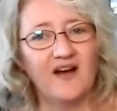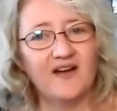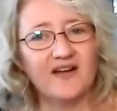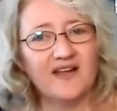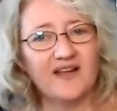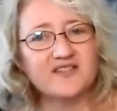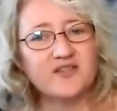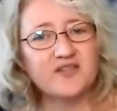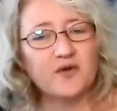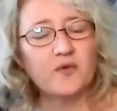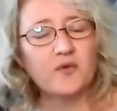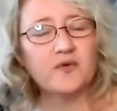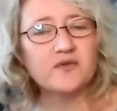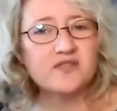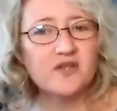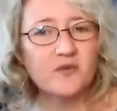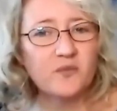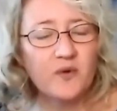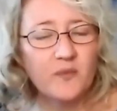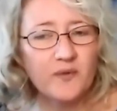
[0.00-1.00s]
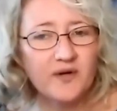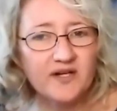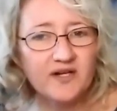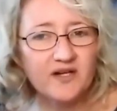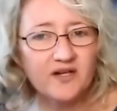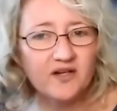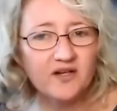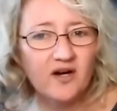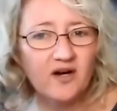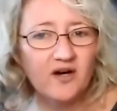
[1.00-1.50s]
Okay, so what we're
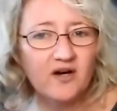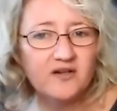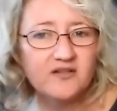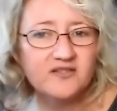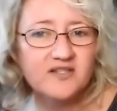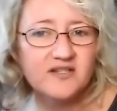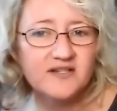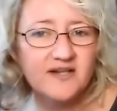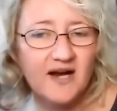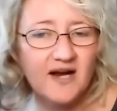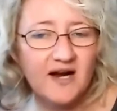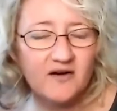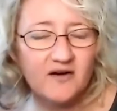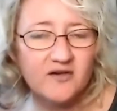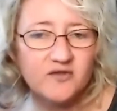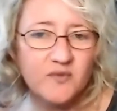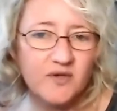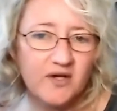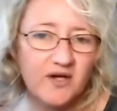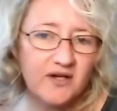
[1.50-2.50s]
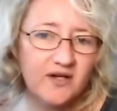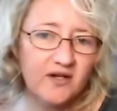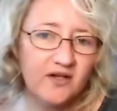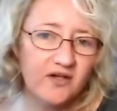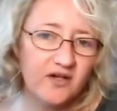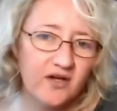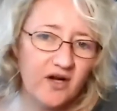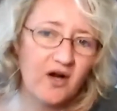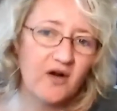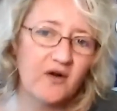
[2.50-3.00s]
going to go on to now is we're going to
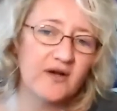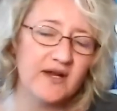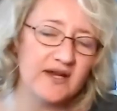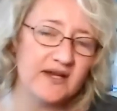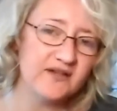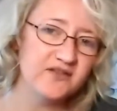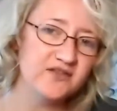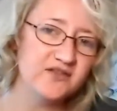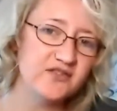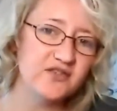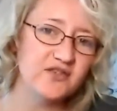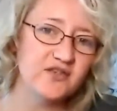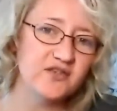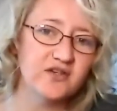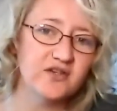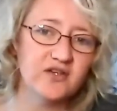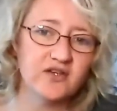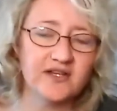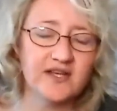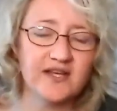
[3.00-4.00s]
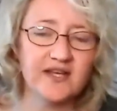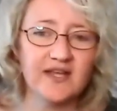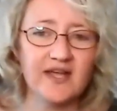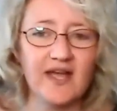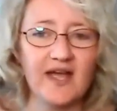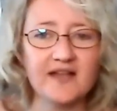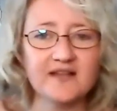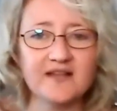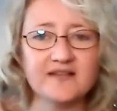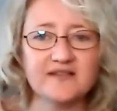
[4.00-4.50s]
go into looking
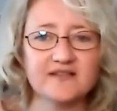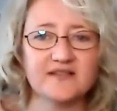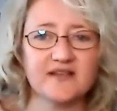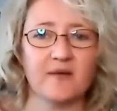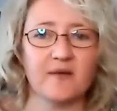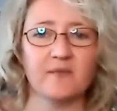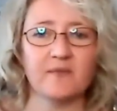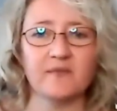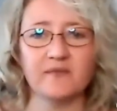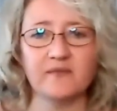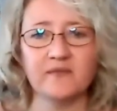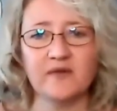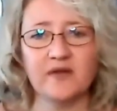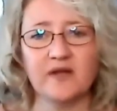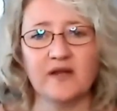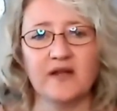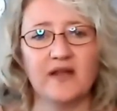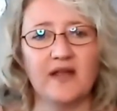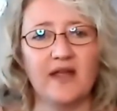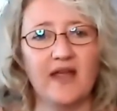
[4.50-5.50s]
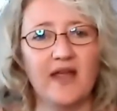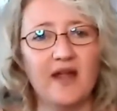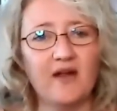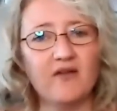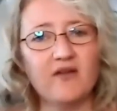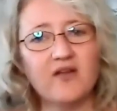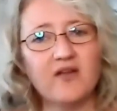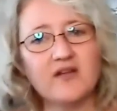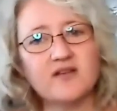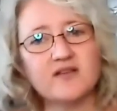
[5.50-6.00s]
at some
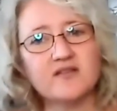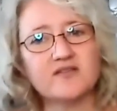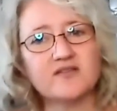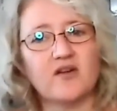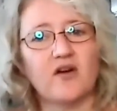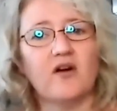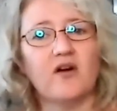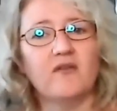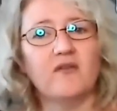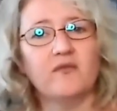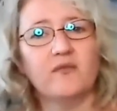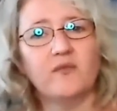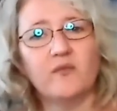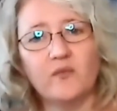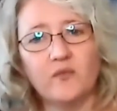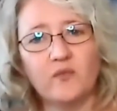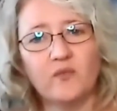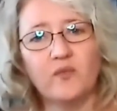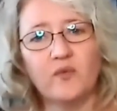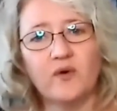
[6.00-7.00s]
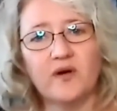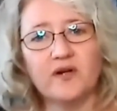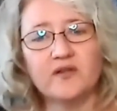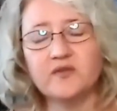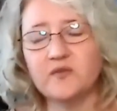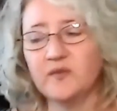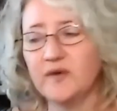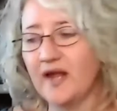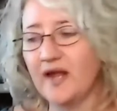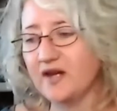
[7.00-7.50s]
areas of what
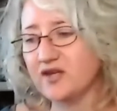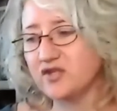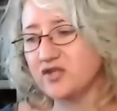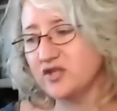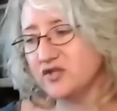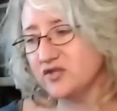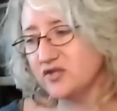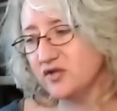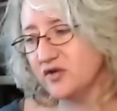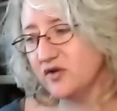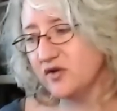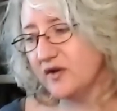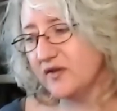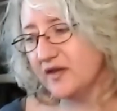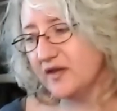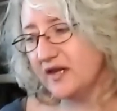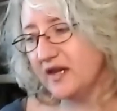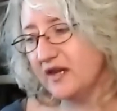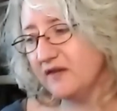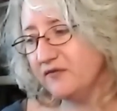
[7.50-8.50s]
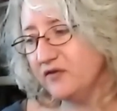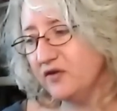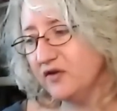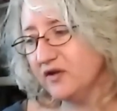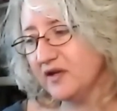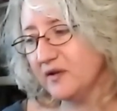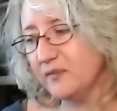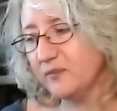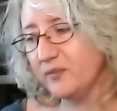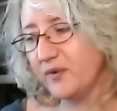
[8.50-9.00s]
we actually do, and then if you
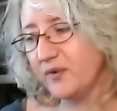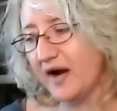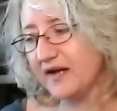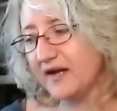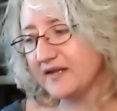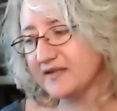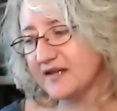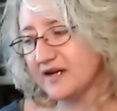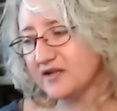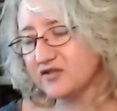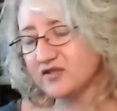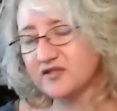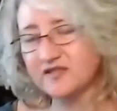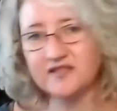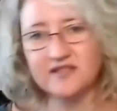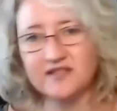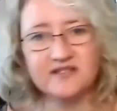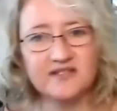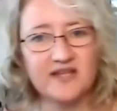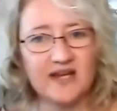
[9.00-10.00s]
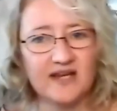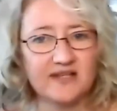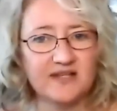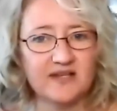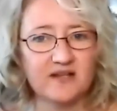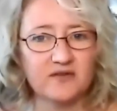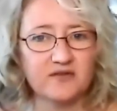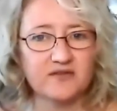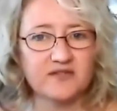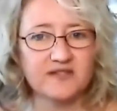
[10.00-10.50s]
can break down just the
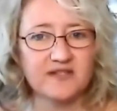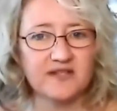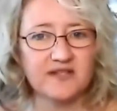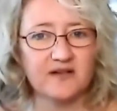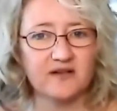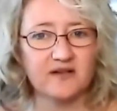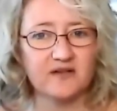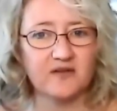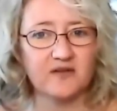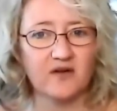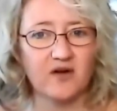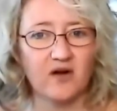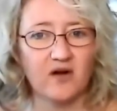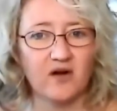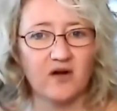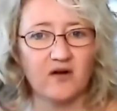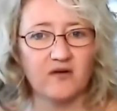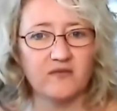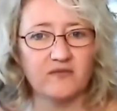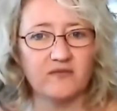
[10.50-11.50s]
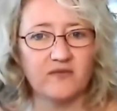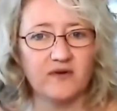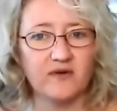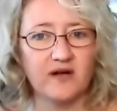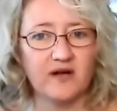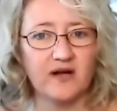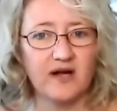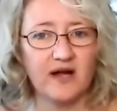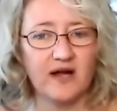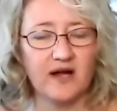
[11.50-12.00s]
technical skill of
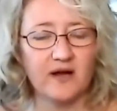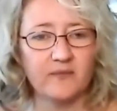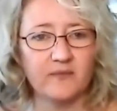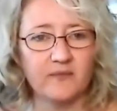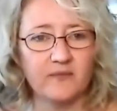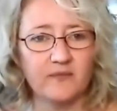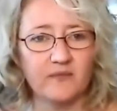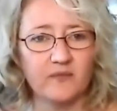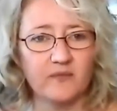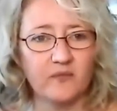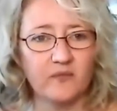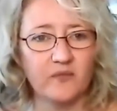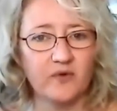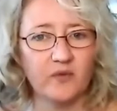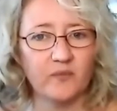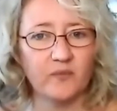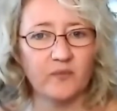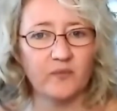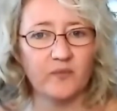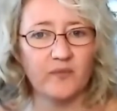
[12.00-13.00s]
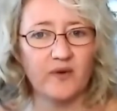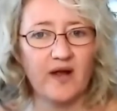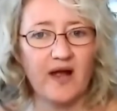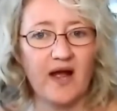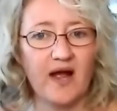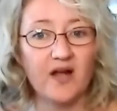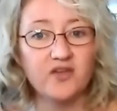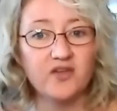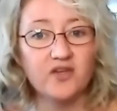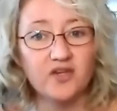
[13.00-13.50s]

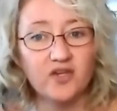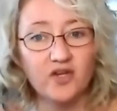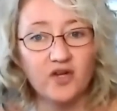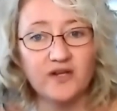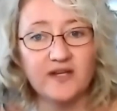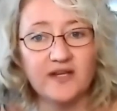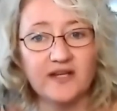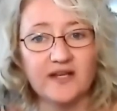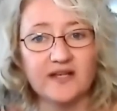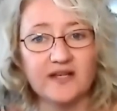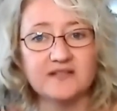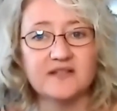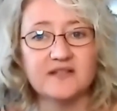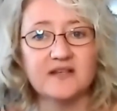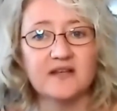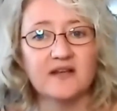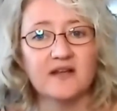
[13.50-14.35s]
how you're learning it